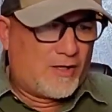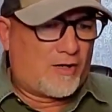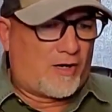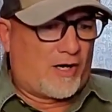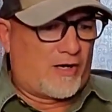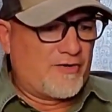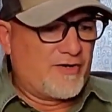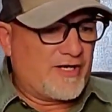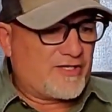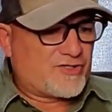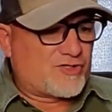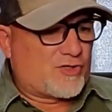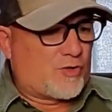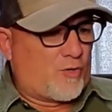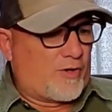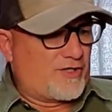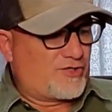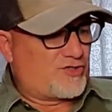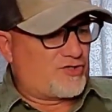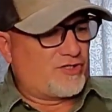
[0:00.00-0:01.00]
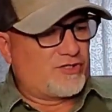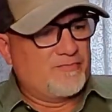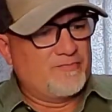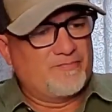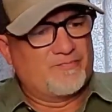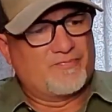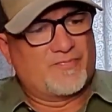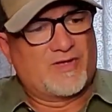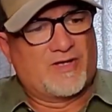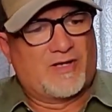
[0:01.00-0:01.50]
Our next
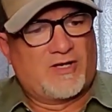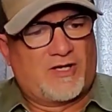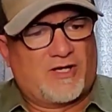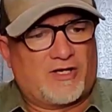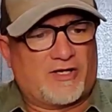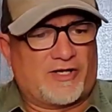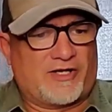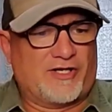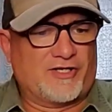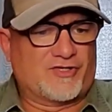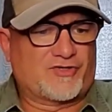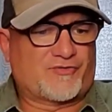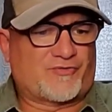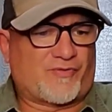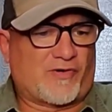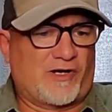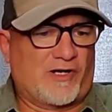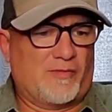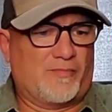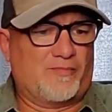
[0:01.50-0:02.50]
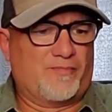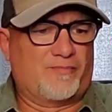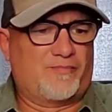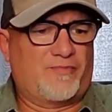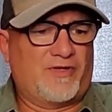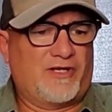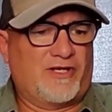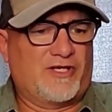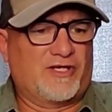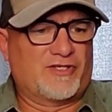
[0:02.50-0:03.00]
question is from
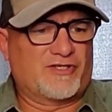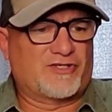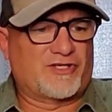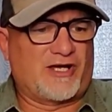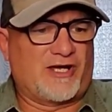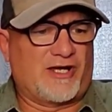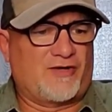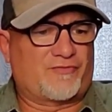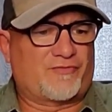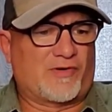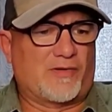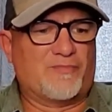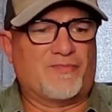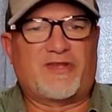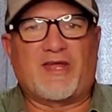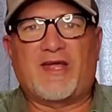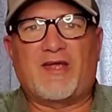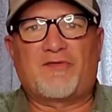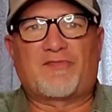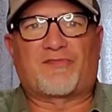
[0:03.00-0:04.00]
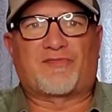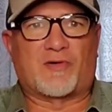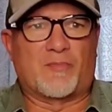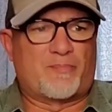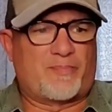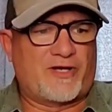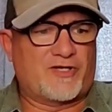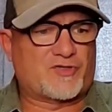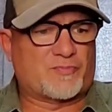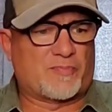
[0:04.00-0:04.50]
Dave from
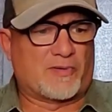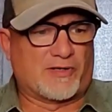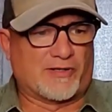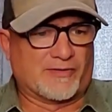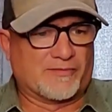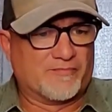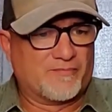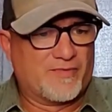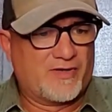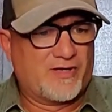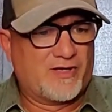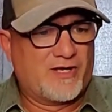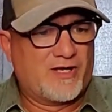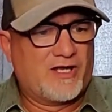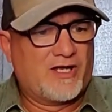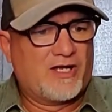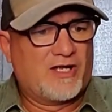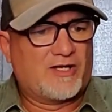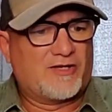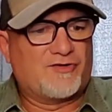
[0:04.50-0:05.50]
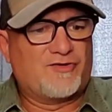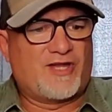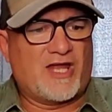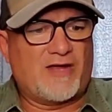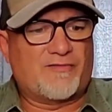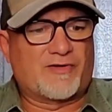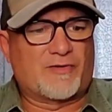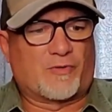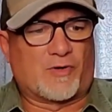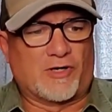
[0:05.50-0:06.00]
Pittsburgh.
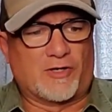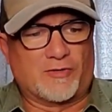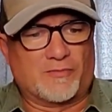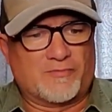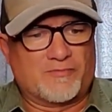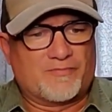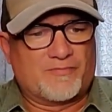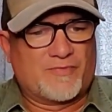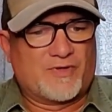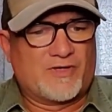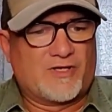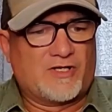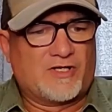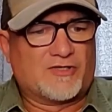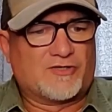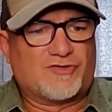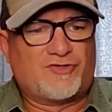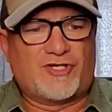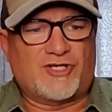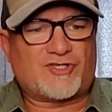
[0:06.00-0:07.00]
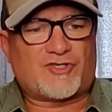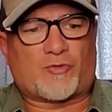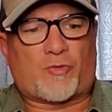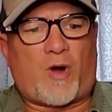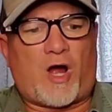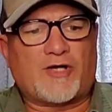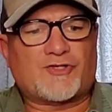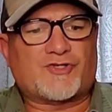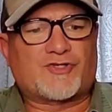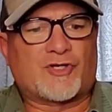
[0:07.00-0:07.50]
David wrote, just
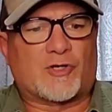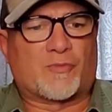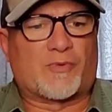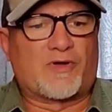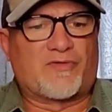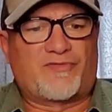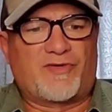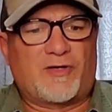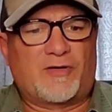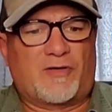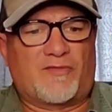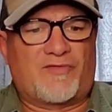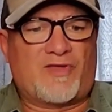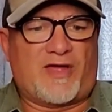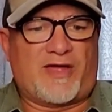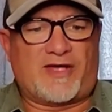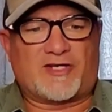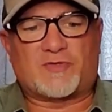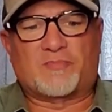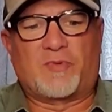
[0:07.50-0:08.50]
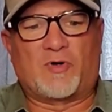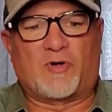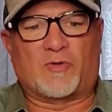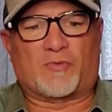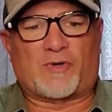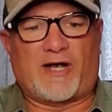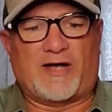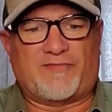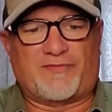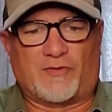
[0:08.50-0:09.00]
watched your review of the X-Bolt
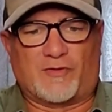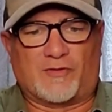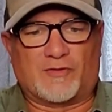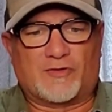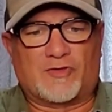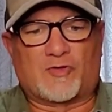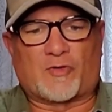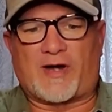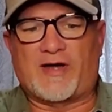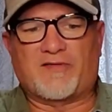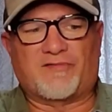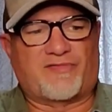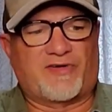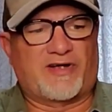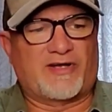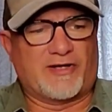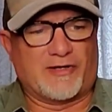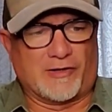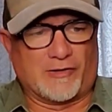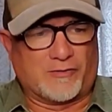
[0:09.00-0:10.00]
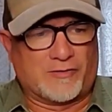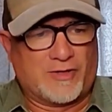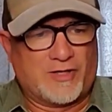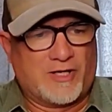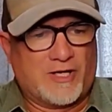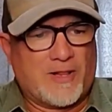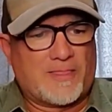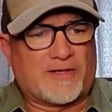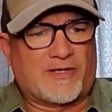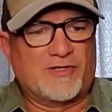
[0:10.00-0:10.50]
rifle. Great video.
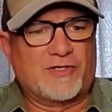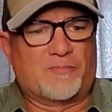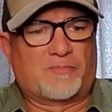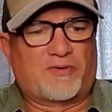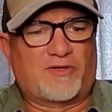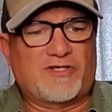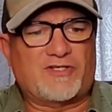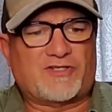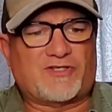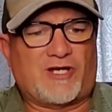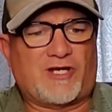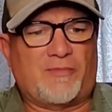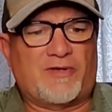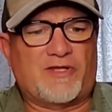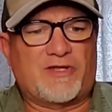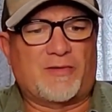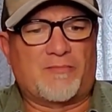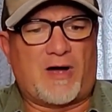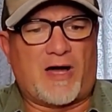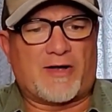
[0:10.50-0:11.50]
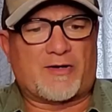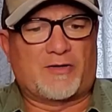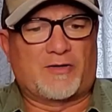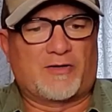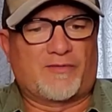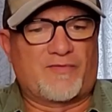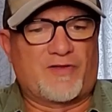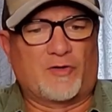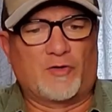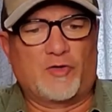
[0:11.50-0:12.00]
Can you please tell me the model
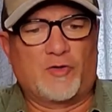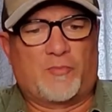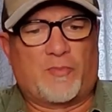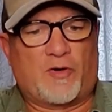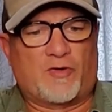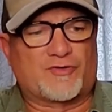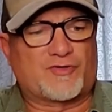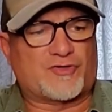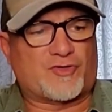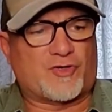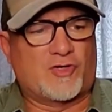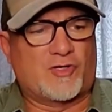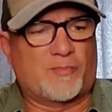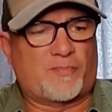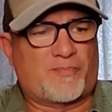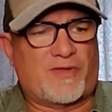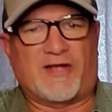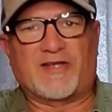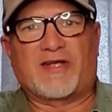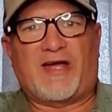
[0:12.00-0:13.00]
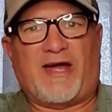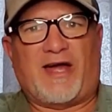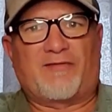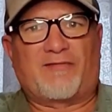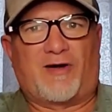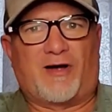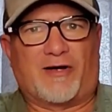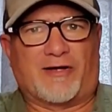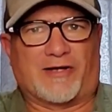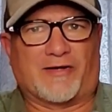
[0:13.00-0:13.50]
of the Leupold scope that you
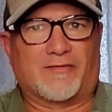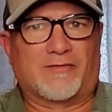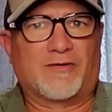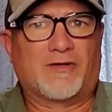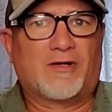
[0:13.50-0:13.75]
have on it?